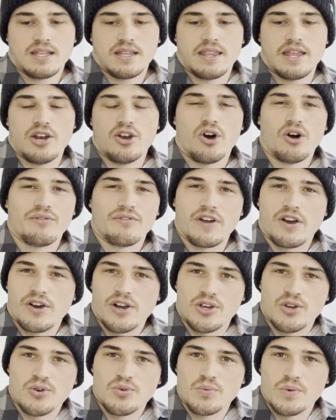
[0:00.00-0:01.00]
they're not
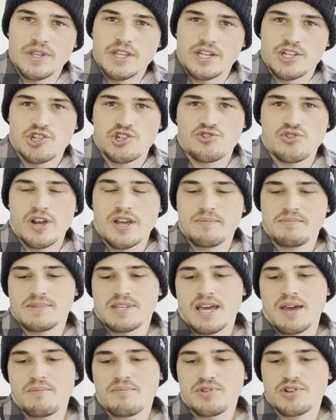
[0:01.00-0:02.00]
very good with extreme
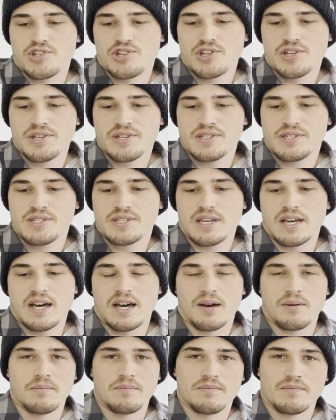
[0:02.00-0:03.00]
temperatures,
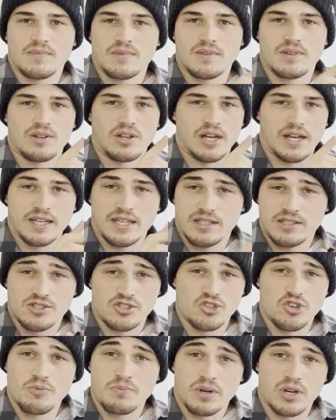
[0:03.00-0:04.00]
like it's
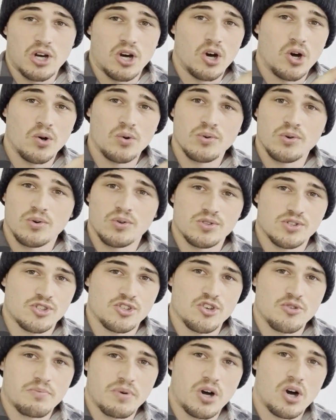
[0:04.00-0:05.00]
super cold or
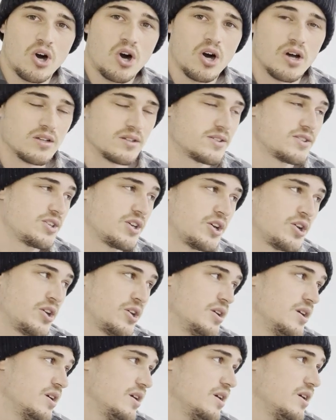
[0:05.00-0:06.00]
super hot.
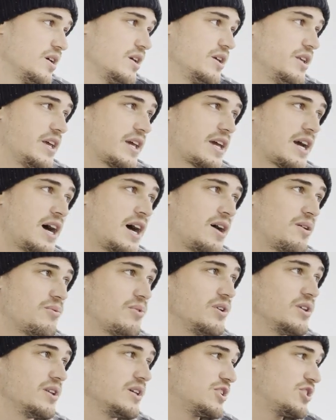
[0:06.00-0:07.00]
So you can't
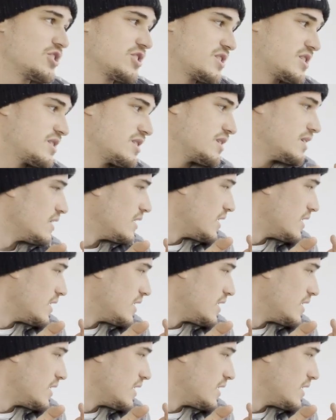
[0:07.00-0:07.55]
really just